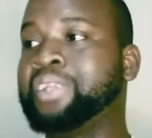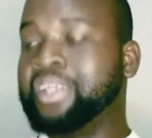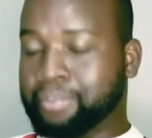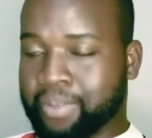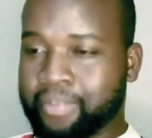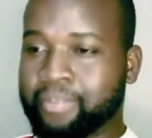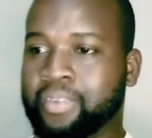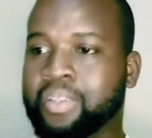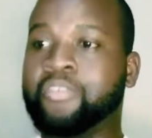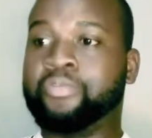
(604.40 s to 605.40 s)
Domini,
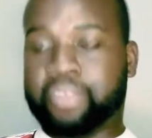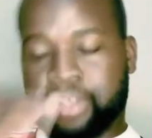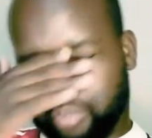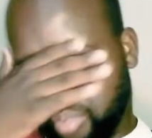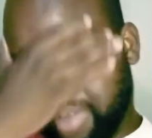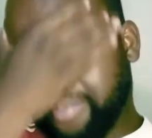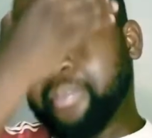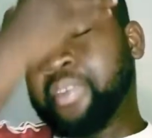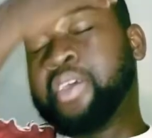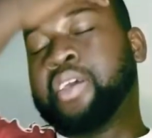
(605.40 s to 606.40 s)
Evil,
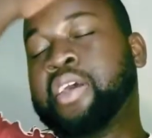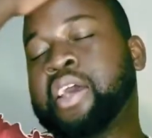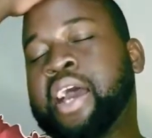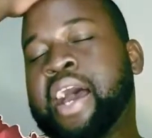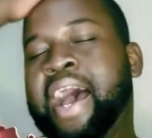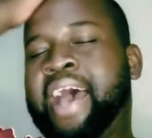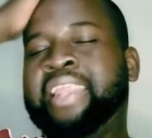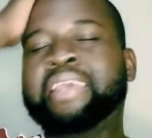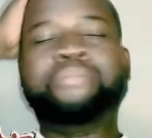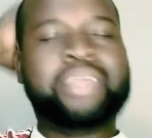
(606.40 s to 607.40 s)

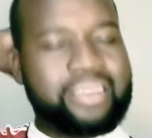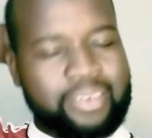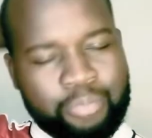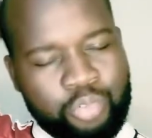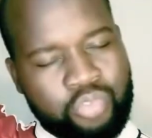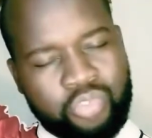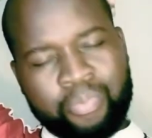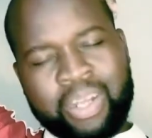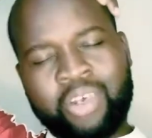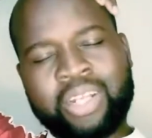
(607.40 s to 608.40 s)
Animil Moon,
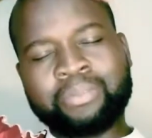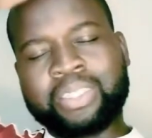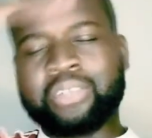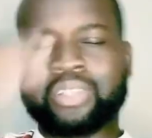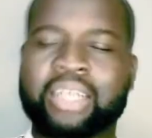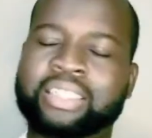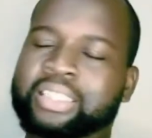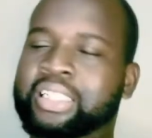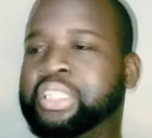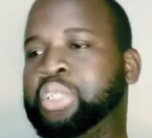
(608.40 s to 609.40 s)
no matter what I'm saying, the
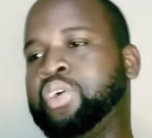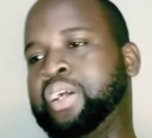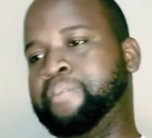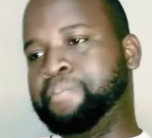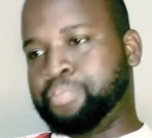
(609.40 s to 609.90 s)
artist is strong.